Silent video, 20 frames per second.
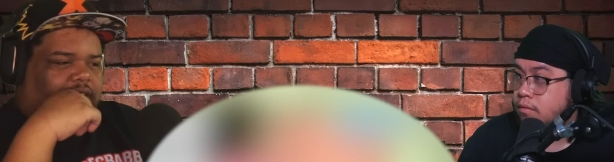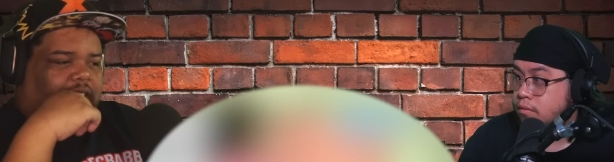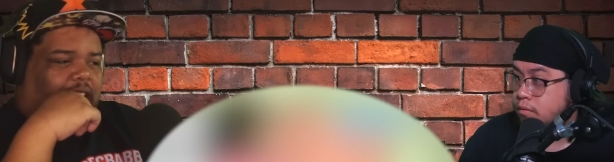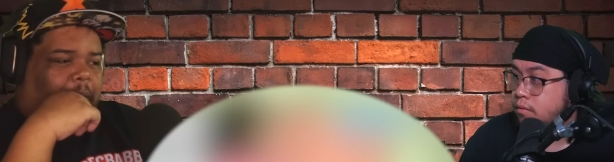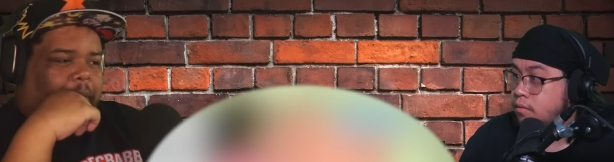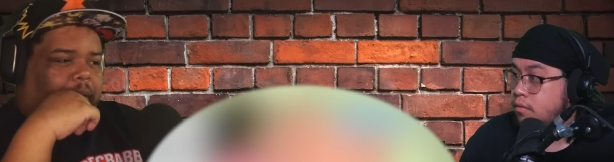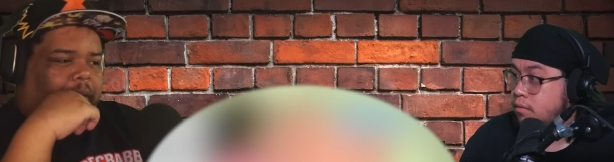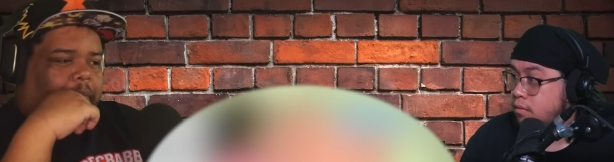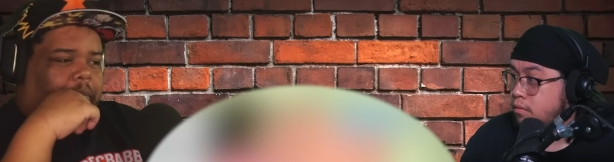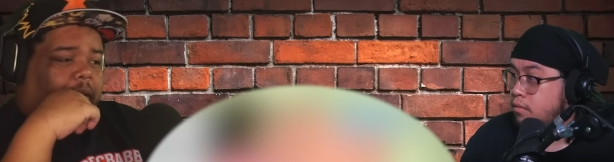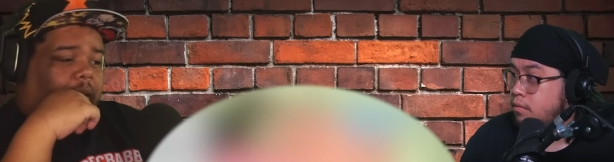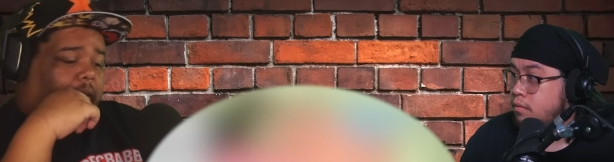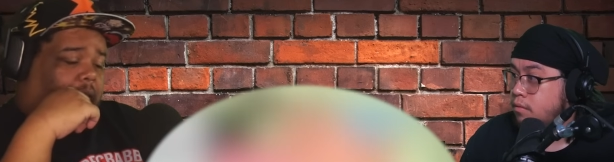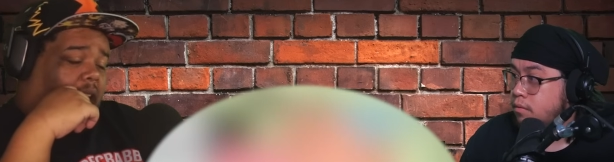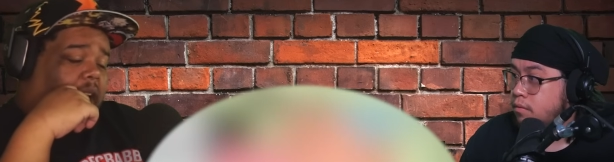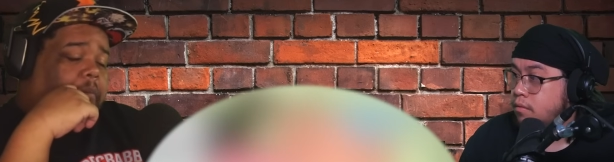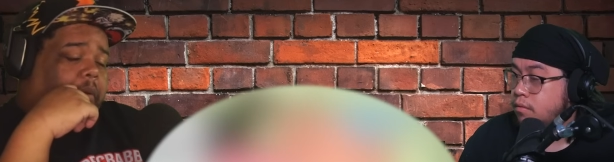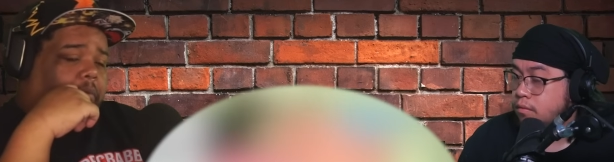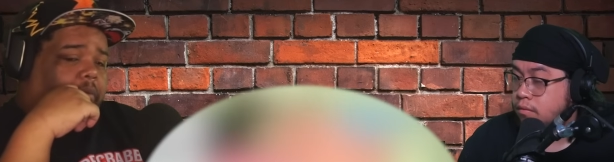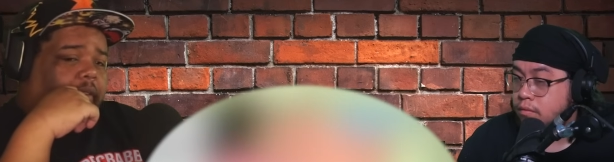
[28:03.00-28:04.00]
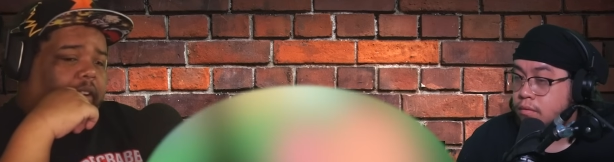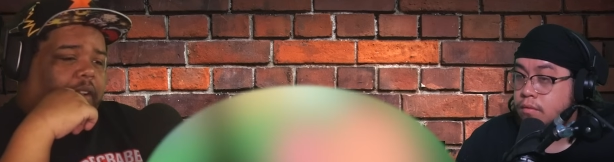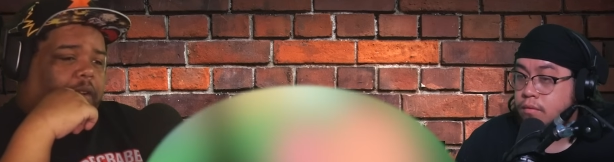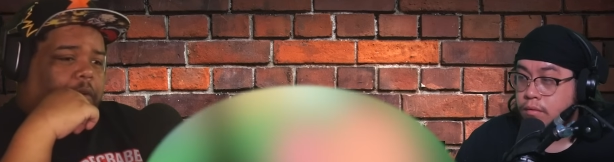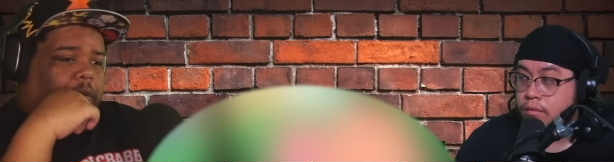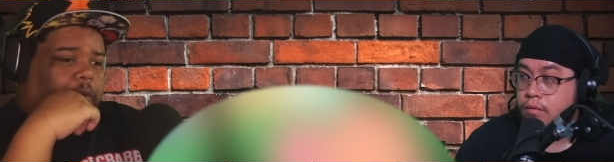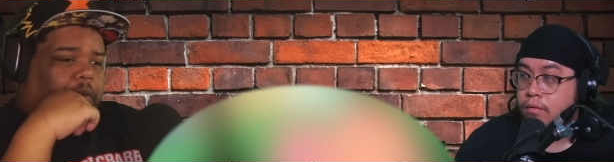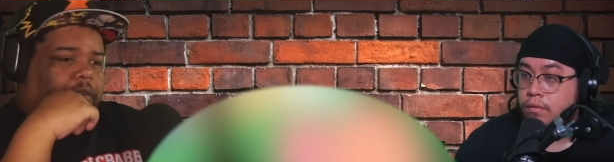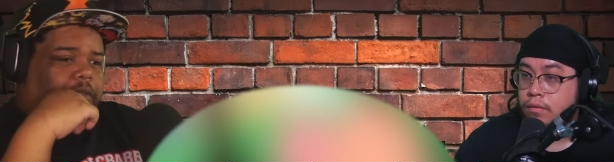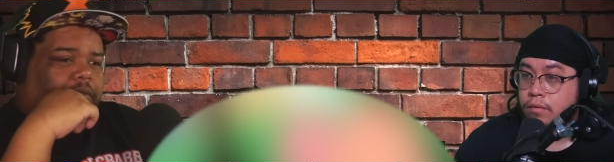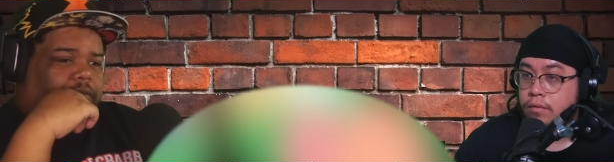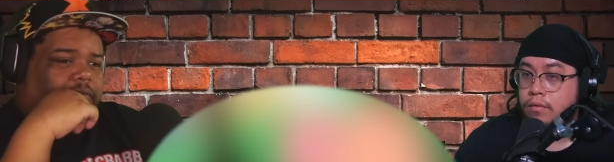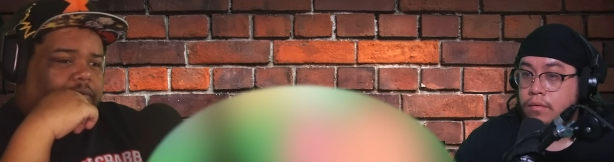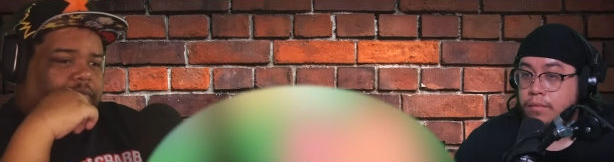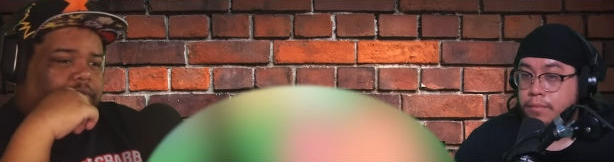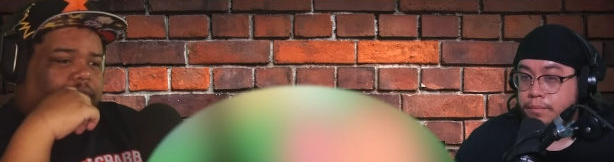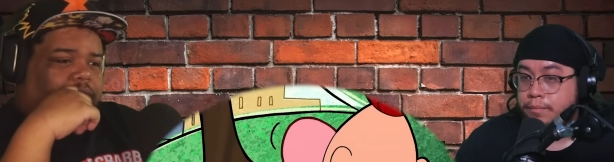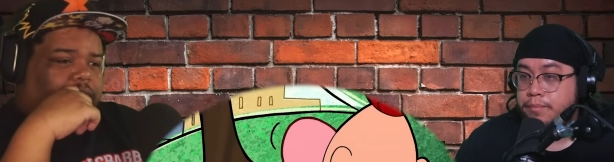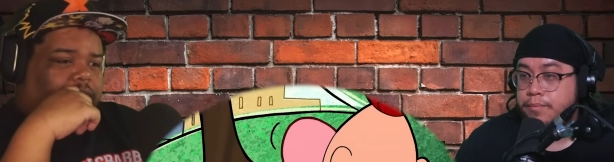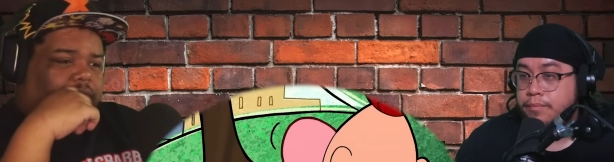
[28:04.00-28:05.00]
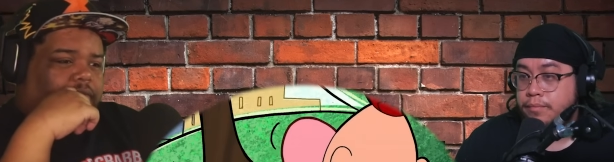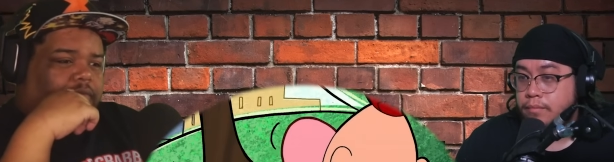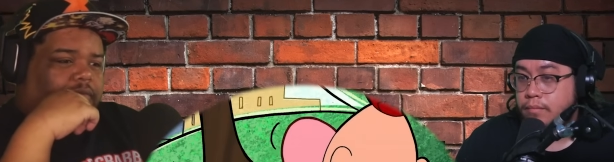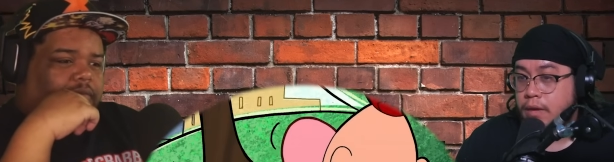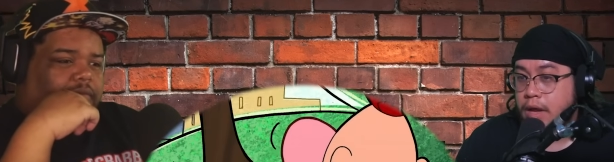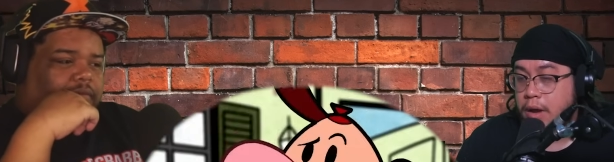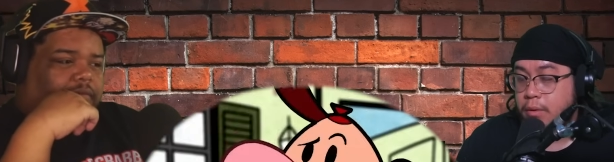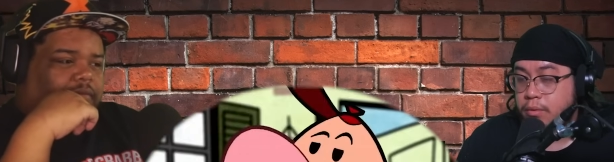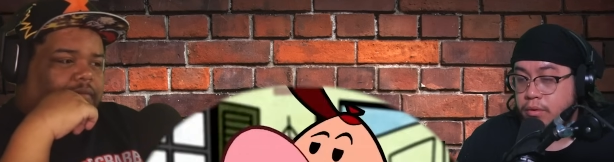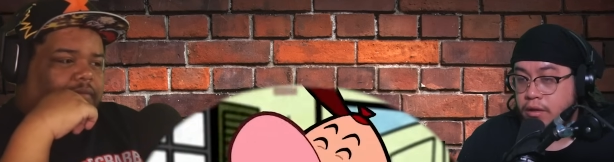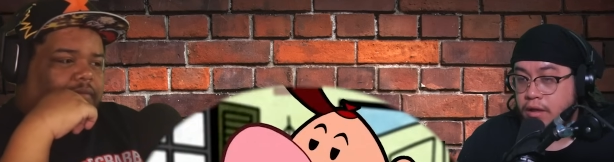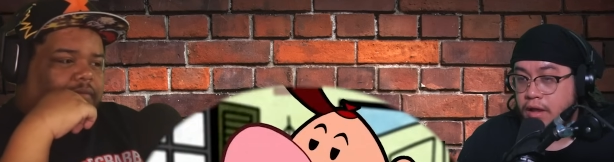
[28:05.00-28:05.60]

Speaker 1: that'd cute, be, pre- that'd be pretty cool. It's Mandy. I